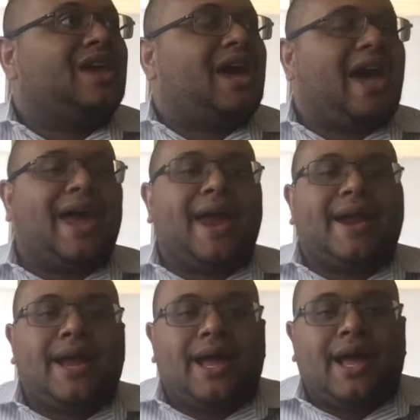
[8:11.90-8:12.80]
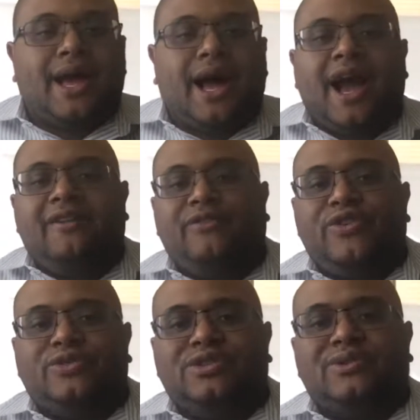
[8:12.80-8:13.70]
And I feel
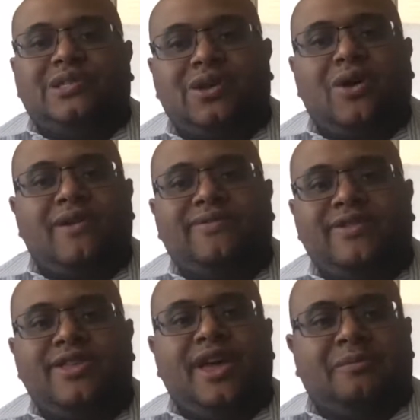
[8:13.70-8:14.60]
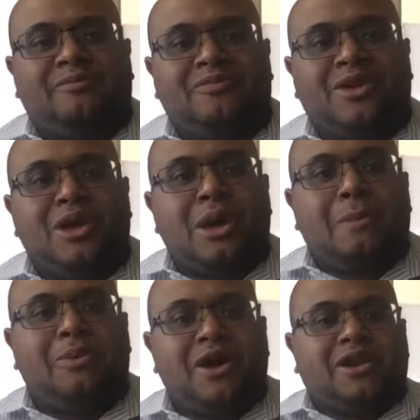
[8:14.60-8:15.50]
so sorry for them.
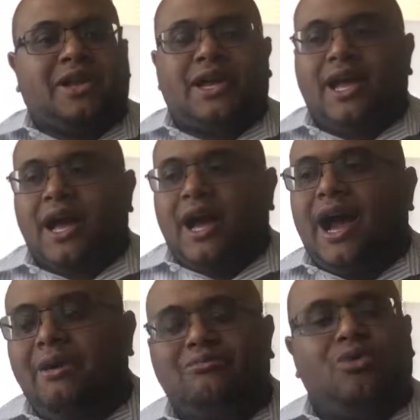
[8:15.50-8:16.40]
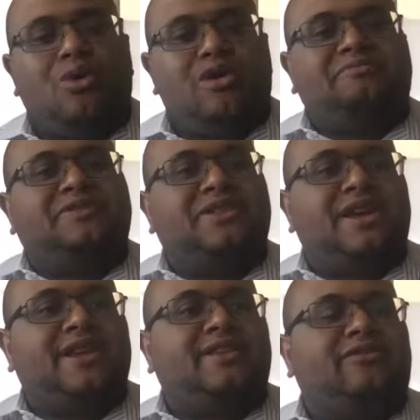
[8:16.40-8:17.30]
But I'm more upset
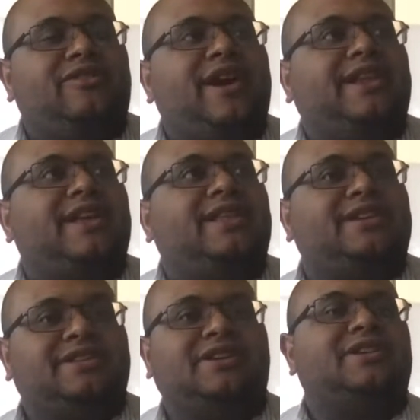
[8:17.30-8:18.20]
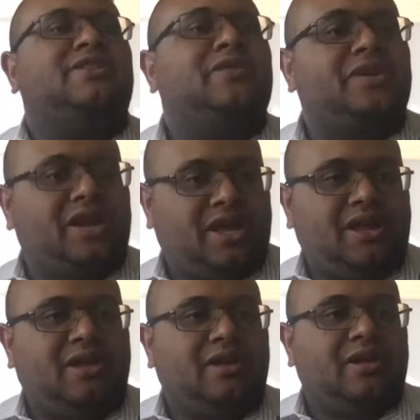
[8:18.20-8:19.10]
at the fact that the security
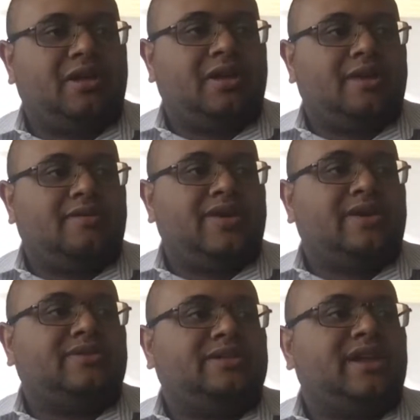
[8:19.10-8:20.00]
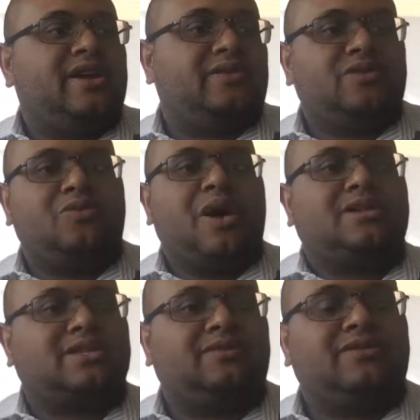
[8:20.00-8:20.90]
that was there, when you watch
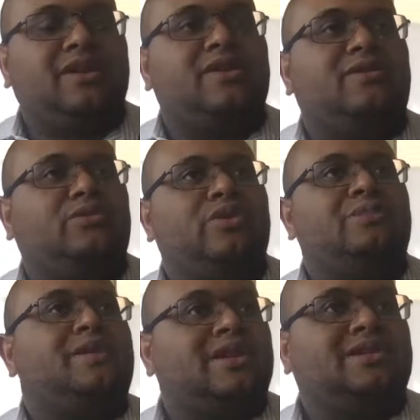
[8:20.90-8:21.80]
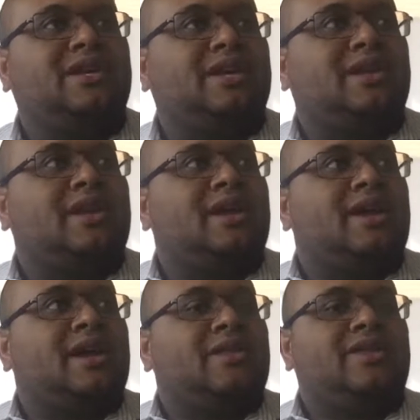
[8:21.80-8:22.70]
the video 3 minutes in,
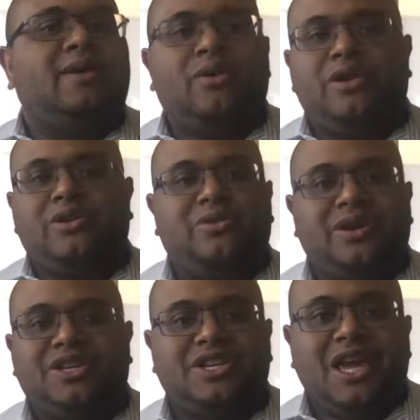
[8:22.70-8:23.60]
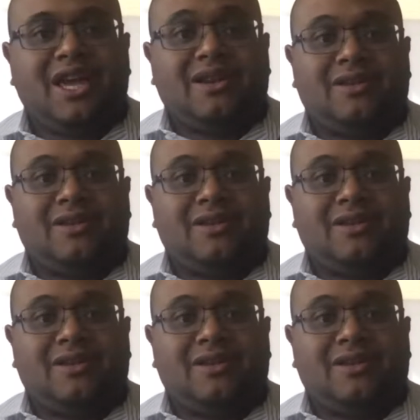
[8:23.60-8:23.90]
they weren't doing shit.